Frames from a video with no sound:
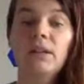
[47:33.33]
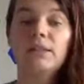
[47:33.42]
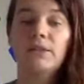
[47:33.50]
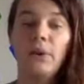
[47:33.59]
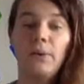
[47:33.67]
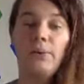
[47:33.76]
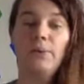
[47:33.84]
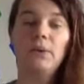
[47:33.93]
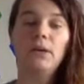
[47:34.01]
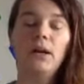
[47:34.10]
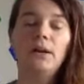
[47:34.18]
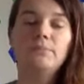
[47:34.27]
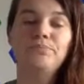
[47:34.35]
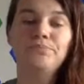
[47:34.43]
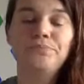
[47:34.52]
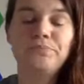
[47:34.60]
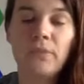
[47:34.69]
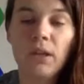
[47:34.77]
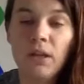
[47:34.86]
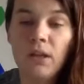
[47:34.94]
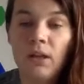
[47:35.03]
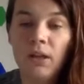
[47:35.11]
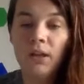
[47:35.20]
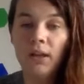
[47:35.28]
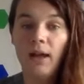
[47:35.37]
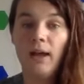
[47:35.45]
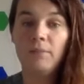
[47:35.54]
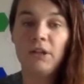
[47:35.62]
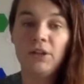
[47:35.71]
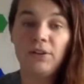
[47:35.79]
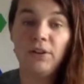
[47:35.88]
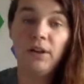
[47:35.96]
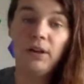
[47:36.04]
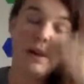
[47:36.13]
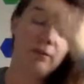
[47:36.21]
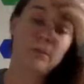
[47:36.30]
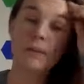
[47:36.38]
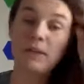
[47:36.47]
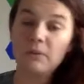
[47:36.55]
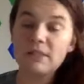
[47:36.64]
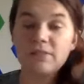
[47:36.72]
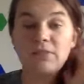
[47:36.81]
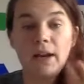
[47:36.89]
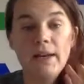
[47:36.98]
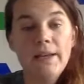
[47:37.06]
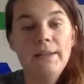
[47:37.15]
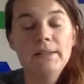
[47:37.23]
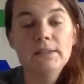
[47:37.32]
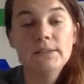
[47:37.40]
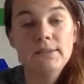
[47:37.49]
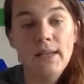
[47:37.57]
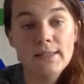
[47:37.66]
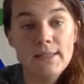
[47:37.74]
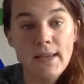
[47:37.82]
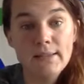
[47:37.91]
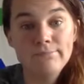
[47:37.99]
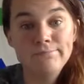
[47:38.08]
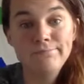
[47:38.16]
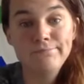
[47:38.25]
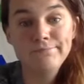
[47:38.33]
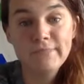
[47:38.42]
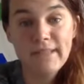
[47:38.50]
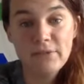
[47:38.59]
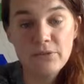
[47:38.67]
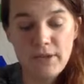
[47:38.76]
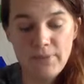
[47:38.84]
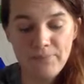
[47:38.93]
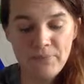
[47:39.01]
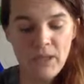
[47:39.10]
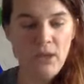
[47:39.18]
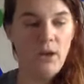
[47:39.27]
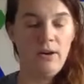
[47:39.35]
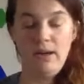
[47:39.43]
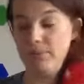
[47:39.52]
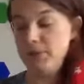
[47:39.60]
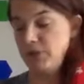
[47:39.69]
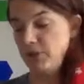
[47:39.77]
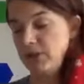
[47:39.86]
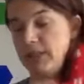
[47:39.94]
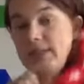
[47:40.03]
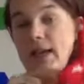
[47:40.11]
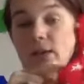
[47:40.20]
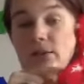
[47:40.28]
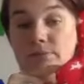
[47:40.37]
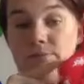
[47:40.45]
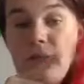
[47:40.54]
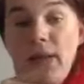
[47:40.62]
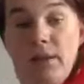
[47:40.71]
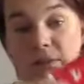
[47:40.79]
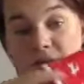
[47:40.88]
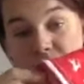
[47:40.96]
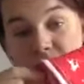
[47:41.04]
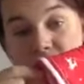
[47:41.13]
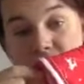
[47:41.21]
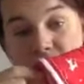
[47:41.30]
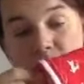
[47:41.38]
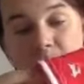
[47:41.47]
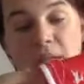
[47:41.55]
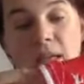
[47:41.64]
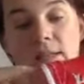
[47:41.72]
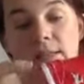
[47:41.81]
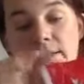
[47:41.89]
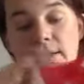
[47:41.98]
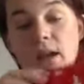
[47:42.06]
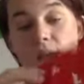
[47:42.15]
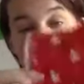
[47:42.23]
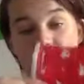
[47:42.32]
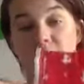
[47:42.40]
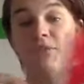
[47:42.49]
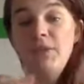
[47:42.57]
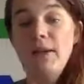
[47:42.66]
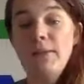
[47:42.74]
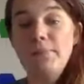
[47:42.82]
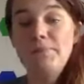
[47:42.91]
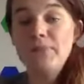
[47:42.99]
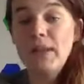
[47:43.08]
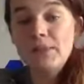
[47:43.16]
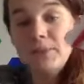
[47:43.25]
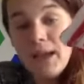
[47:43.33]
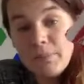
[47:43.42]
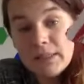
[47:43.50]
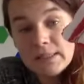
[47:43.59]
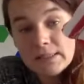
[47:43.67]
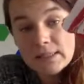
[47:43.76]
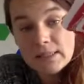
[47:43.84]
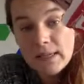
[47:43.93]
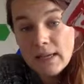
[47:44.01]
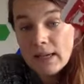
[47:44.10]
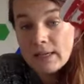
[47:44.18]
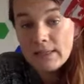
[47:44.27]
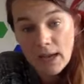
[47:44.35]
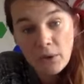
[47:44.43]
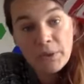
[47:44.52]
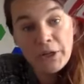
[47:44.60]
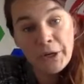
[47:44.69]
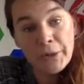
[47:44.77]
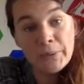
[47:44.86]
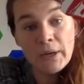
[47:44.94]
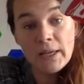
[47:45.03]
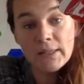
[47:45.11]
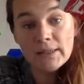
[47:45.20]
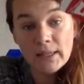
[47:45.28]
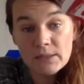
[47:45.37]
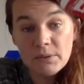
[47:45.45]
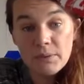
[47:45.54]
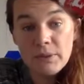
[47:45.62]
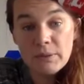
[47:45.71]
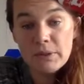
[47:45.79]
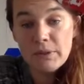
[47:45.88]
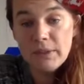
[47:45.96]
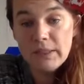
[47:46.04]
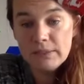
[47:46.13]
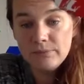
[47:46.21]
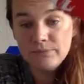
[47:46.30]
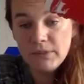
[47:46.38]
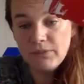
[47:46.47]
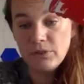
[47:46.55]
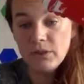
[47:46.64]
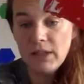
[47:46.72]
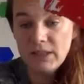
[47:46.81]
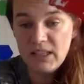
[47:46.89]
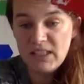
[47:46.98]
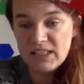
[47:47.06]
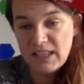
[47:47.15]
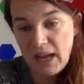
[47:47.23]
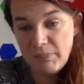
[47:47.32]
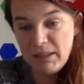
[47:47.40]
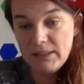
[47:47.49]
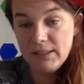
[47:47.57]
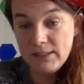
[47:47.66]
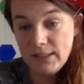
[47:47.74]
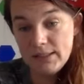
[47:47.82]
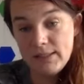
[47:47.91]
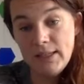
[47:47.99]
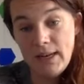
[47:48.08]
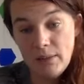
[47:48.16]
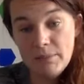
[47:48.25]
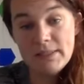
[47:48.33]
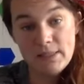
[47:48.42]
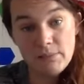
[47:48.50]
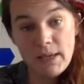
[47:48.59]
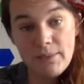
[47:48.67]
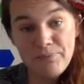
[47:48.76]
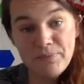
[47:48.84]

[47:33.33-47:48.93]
So um, I'm here every Monday, Wednesday, Friday at 10 Central Time. All right, I'm going to turn this out and I'm going to fix this because I left my foot up. That's what happens. Now we know, right? That's why we don't do it. If you're like, that doesn't happen, it does. It happens to me.